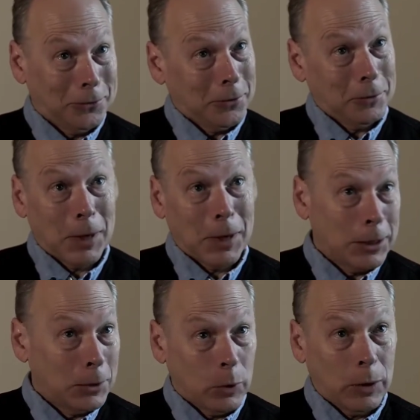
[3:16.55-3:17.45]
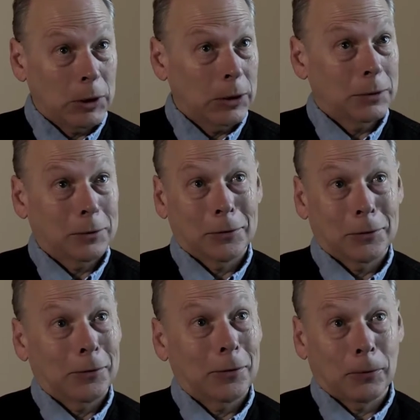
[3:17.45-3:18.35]
you know, men and women,
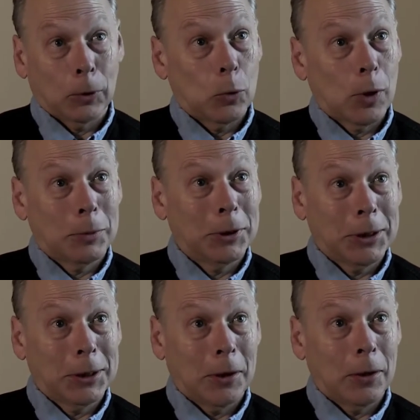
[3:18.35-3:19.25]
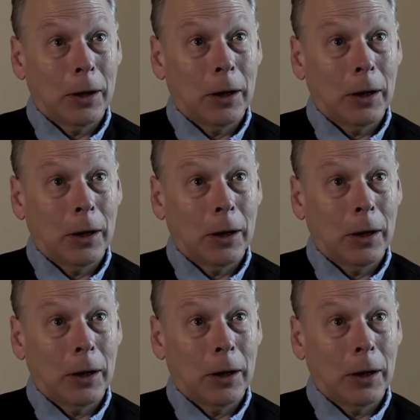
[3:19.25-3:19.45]
flew up in the air.